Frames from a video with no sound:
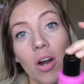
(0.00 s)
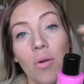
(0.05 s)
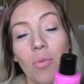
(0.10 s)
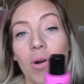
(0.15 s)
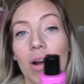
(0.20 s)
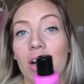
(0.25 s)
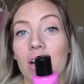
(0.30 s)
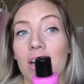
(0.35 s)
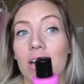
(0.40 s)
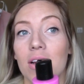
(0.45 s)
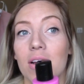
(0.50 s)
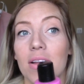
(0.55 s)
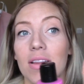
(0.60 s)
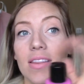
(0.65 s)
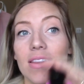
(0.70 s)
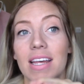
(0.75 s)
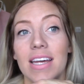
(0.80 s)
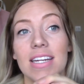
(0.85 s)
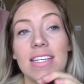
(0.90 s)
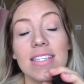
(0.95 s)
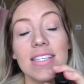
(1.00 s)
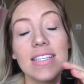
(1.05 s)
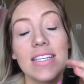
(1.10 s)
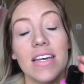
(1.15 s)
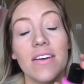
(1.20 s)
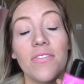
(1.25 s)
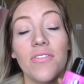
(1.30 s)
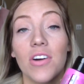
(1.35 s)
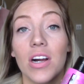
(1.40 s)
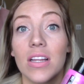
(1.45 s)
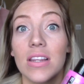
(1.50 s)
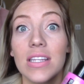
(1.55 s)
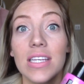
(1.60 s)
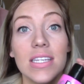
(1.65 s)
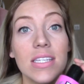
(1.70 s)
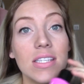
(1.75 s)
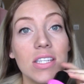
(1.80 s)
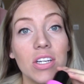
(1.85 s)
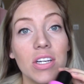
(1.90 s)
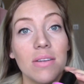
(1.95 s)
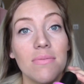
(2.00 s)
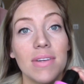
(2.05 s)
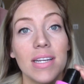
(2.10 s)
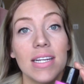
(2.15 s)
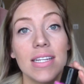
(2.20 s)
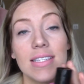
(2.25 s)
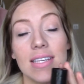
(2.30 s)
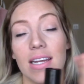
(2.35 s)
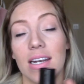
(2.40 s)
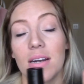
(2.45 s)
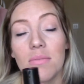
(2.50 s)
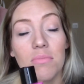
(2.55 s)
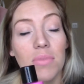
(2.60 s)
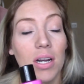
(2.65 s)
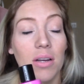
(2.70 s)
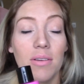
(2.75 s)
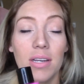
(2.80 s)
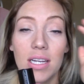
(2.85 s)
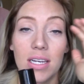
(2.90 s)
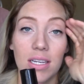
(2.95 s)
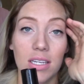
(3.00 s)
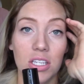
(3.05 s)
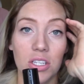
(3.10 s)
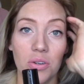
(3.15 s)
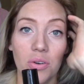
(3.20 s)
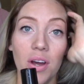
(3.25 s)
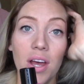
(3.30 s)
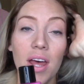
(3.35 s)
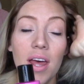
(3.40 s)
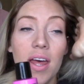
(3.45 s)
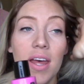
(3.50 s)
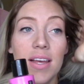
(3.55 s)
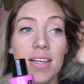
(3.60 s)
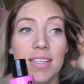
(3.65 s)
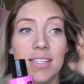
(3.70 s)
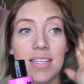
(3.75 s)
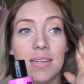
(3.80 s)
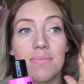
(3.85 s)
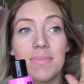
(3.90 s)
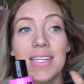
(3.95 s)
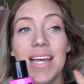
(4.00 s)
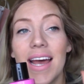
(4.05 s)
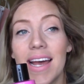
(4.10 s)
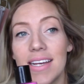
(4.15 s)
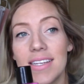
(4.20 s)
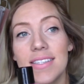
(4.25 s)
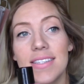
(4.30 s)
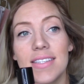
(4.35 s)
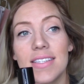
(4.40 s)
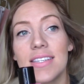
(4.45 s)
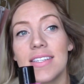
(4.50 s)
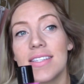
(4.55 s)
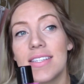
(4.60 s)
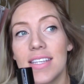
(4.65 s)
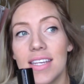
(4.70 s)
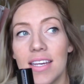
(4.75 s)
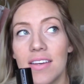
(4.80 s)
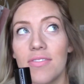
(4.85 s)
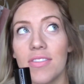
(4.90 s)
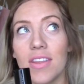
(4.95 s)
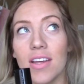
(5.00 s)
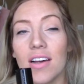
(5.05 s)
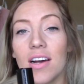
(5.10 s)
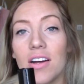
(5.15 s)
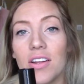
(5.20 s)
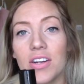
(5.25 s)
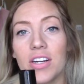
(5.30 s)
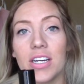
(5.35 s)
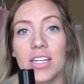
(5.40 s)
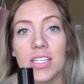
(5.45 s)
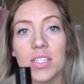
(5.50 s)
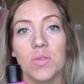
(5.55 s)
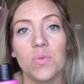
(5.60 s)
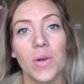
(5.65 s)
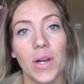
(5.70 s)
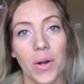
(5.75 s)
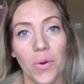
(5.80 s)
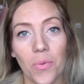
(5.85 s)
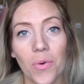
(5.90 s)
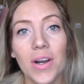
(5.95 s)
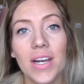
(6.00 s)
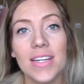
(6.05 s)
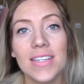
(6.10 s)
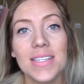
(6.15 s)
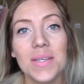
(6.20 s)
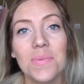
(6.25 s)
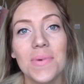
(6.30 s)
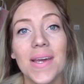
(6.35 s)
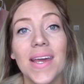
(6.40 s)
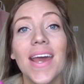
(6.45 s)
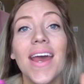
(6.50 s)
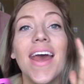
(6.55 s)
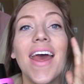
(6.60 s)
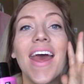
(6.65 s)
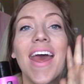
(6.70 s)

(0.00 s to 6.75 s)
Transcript: We're going to let it sit for at least 30 minutes, and I'm probably going to do some tests to see if the color is what I want it to be,